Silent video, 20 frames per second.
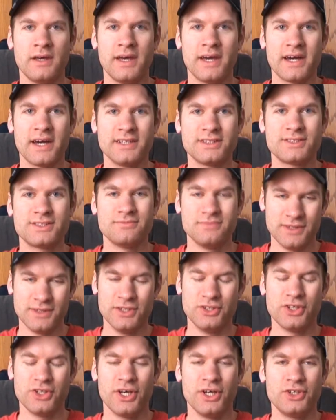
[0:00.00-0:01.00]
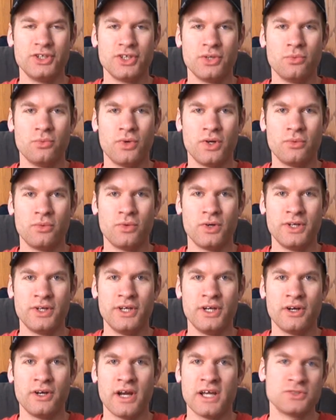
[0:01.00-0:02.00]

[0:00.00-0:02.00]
Hey guys, DJ AJ101 here.